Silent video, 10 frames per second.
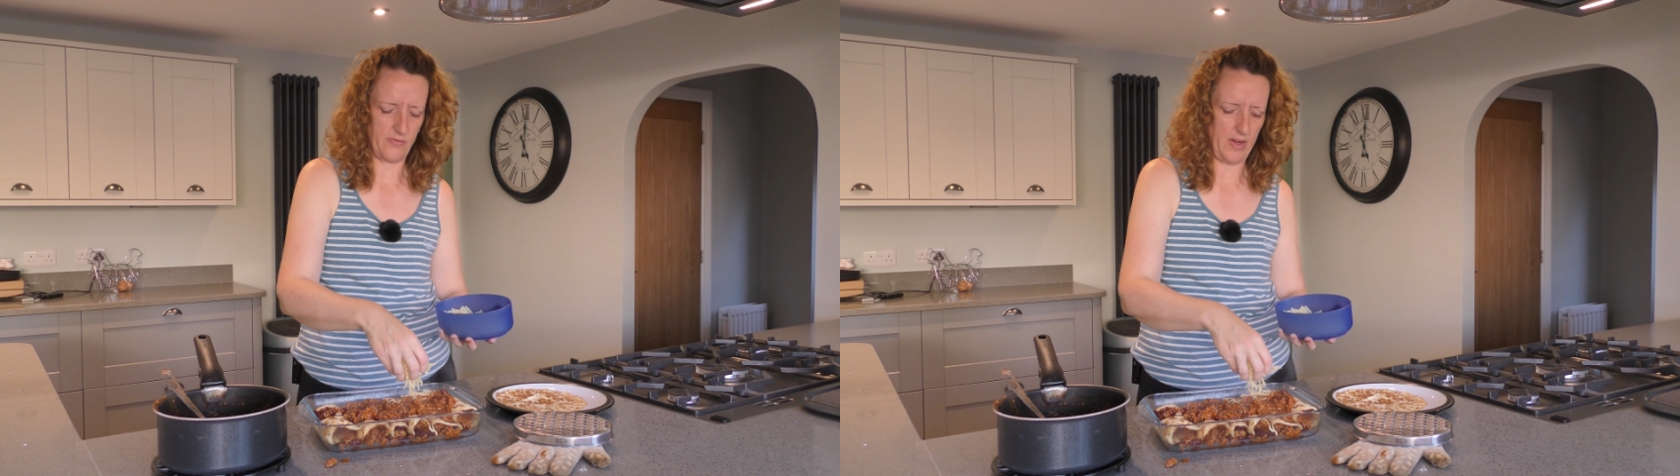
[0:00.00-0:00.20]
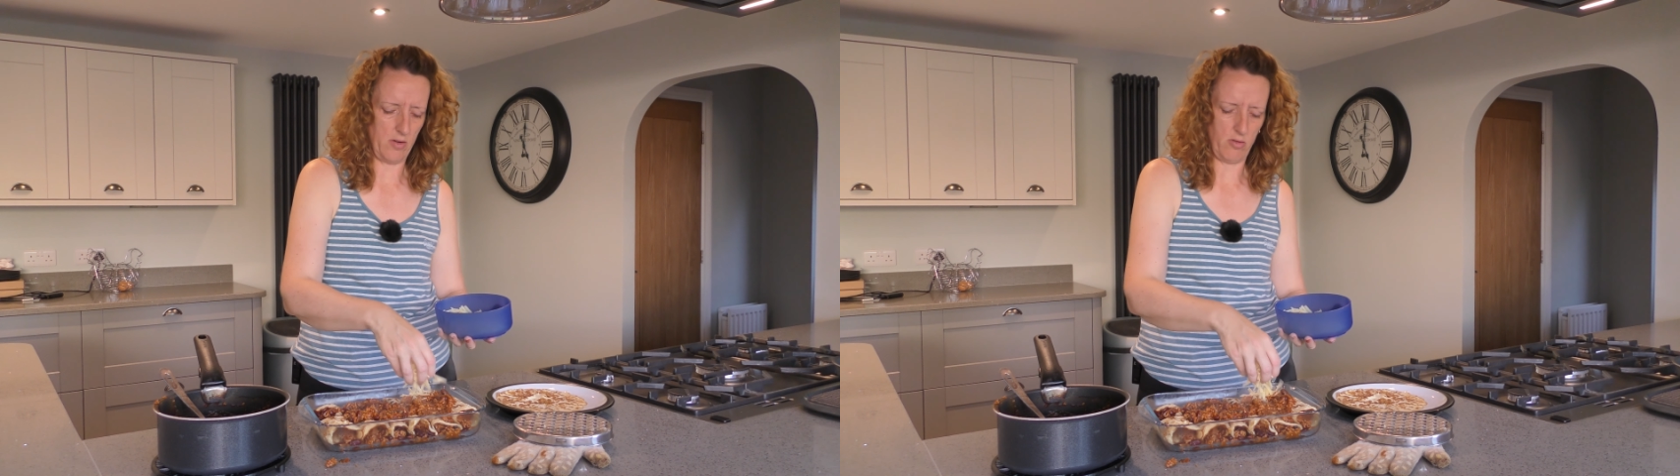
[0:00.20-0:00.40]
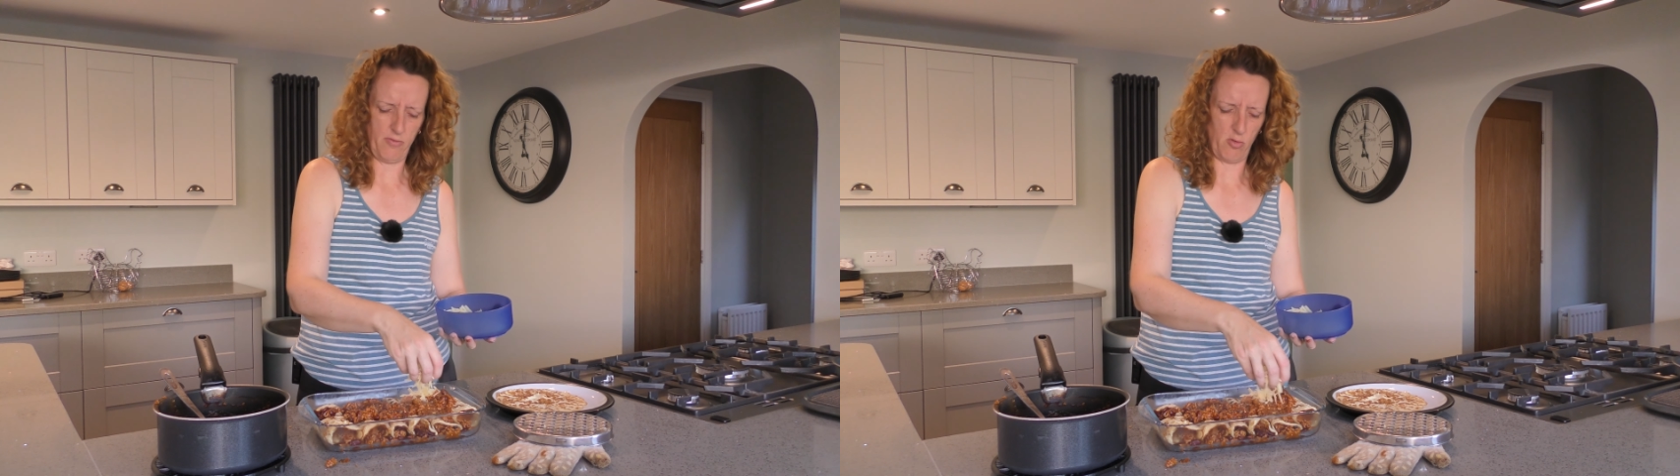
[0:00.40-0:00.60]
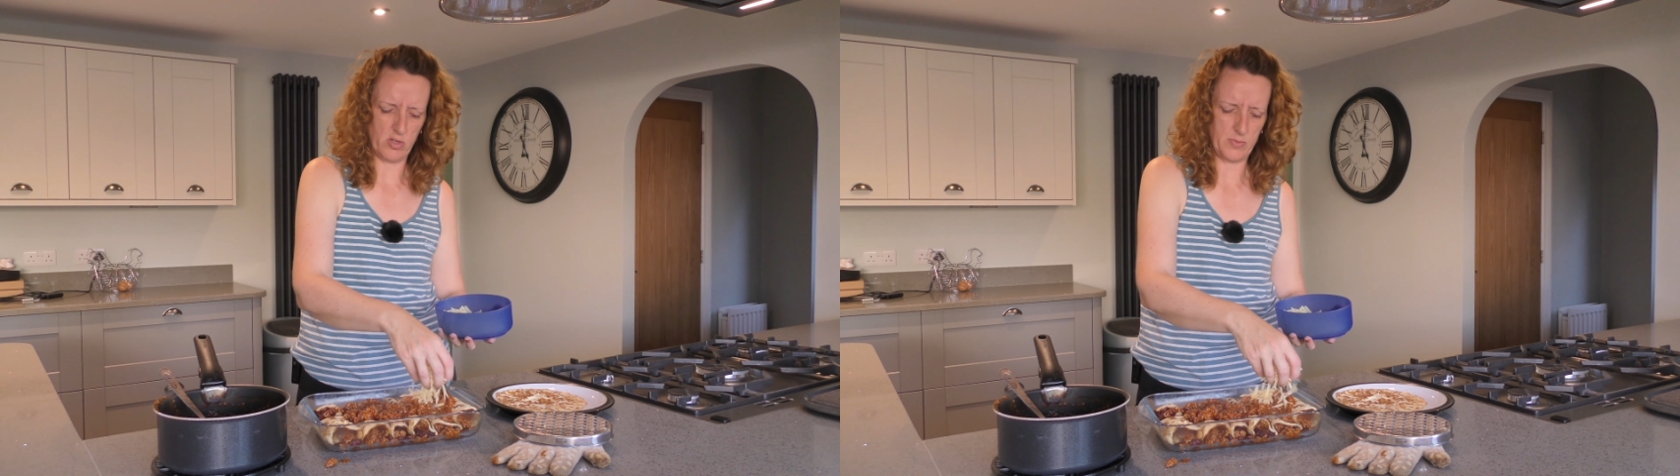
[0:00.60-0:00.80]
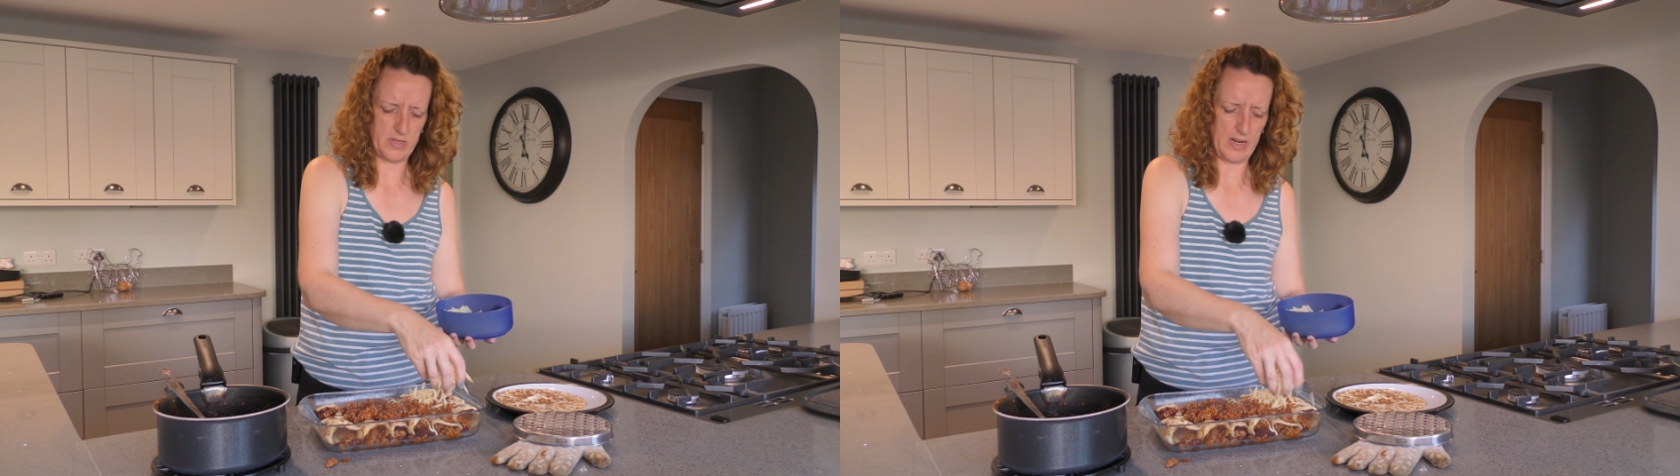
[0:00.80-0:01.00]
fat or
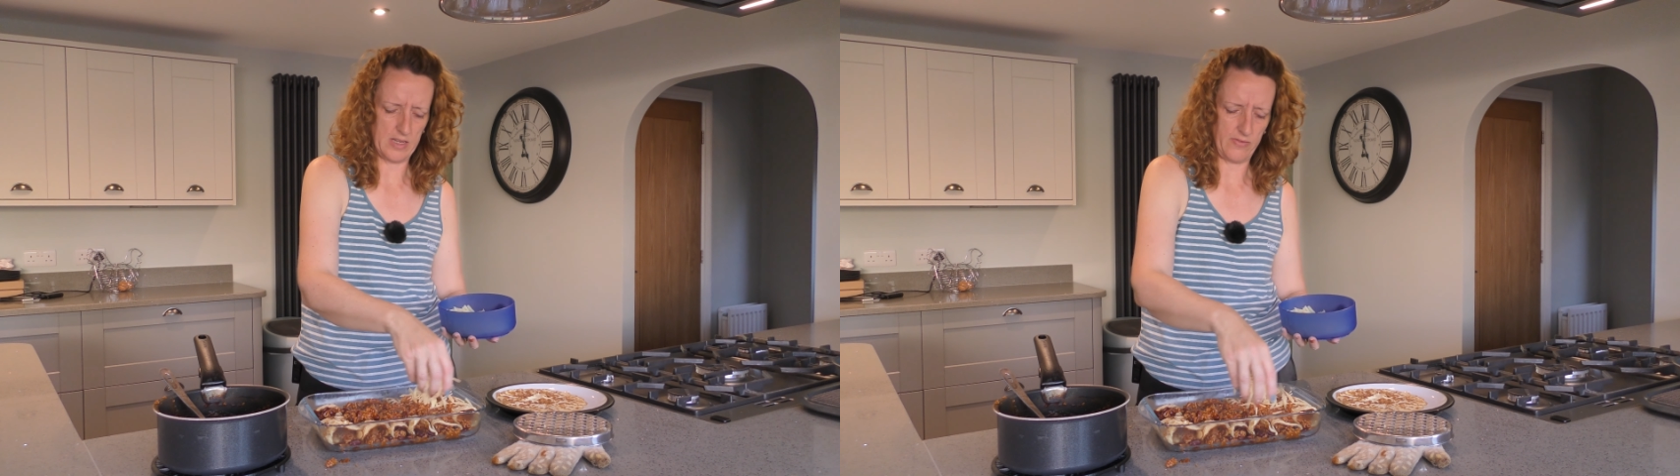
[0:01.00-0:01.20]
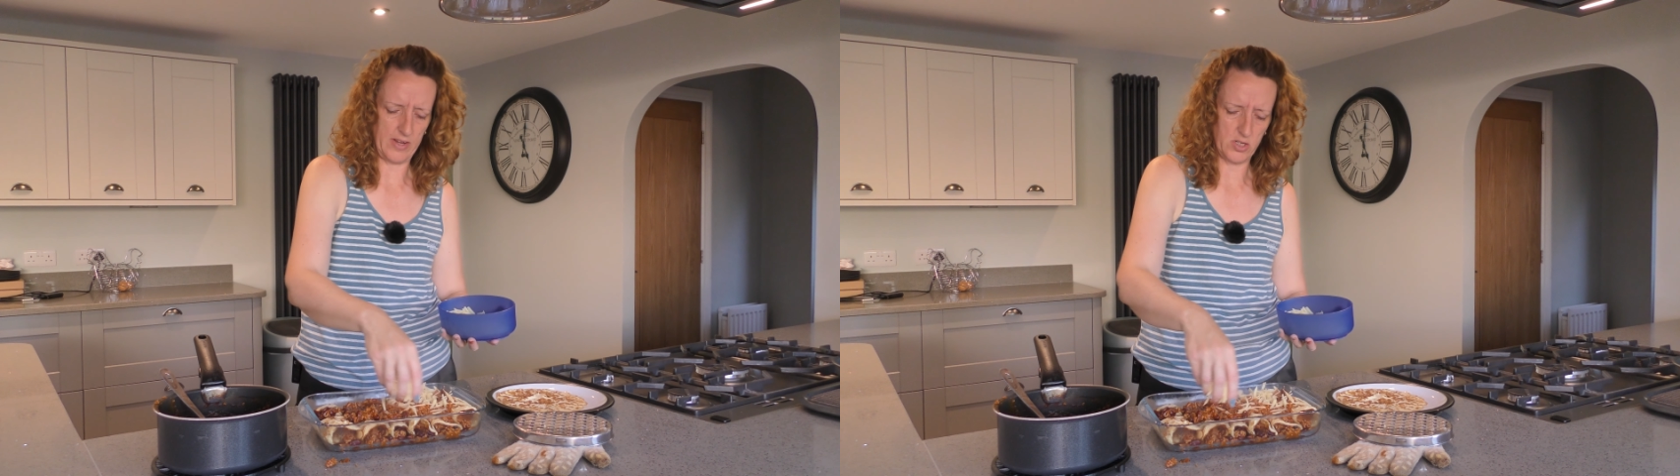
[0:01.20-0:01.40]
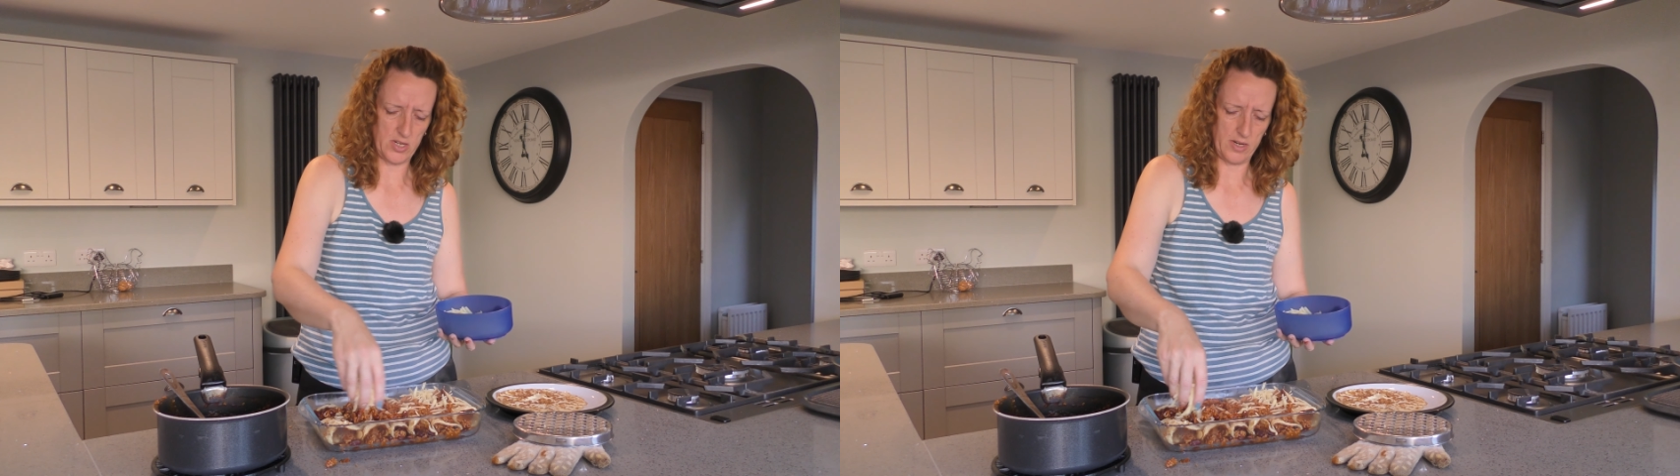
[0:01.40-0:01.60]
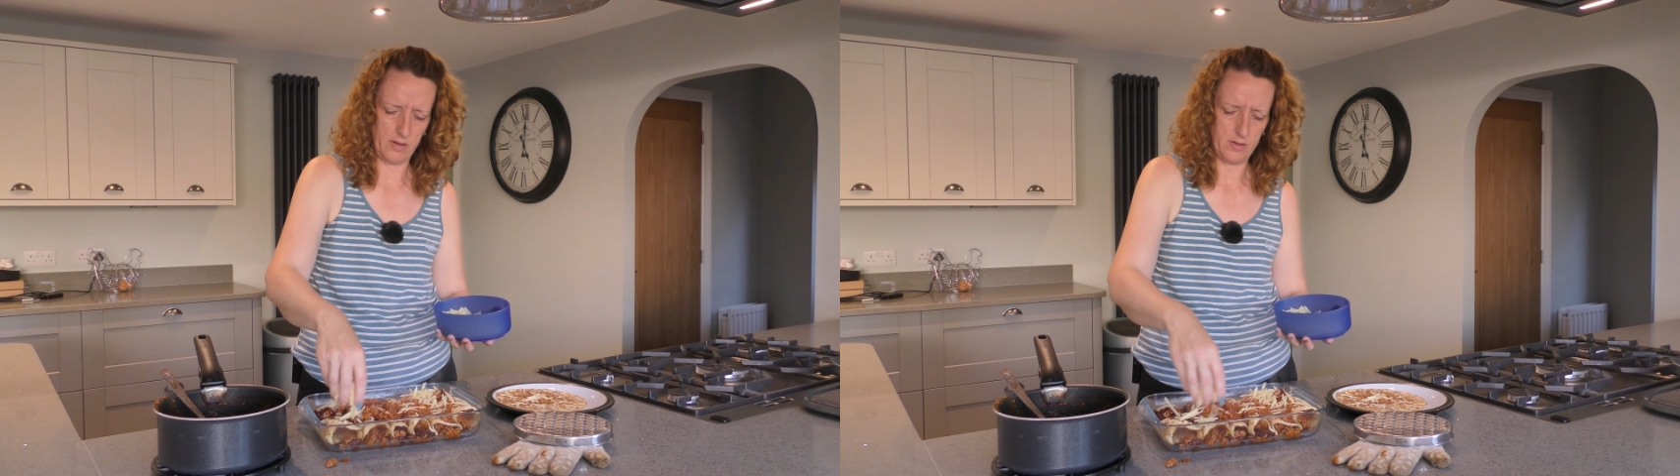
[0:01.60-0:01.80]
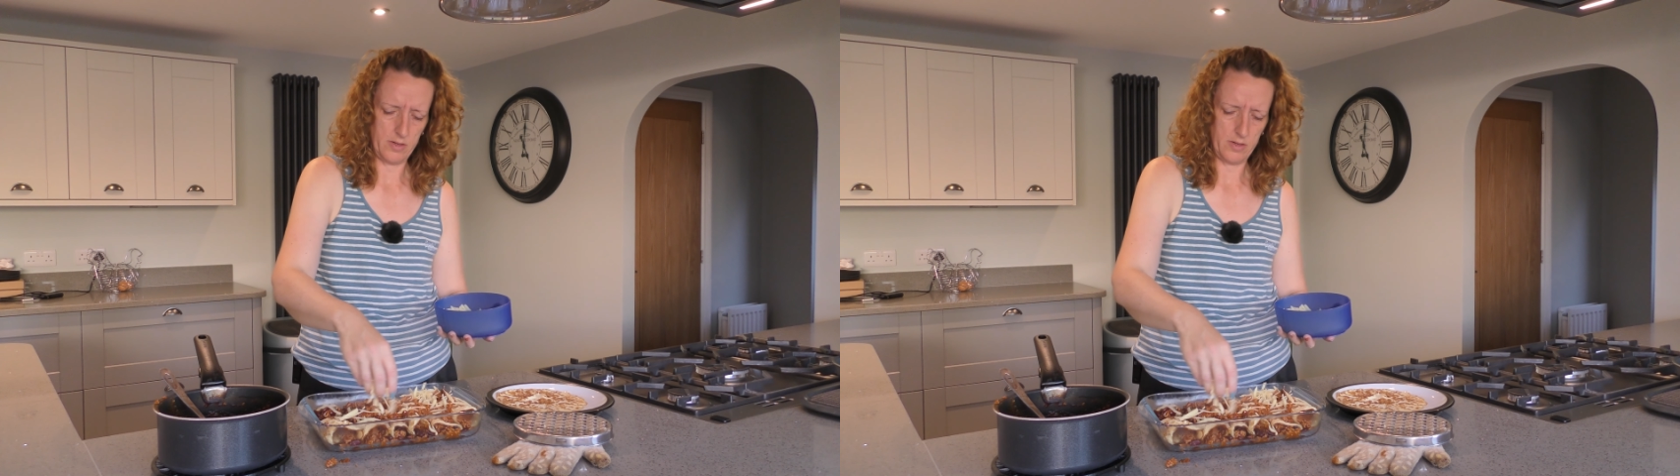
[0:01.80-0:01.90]
40% less fat cheddar,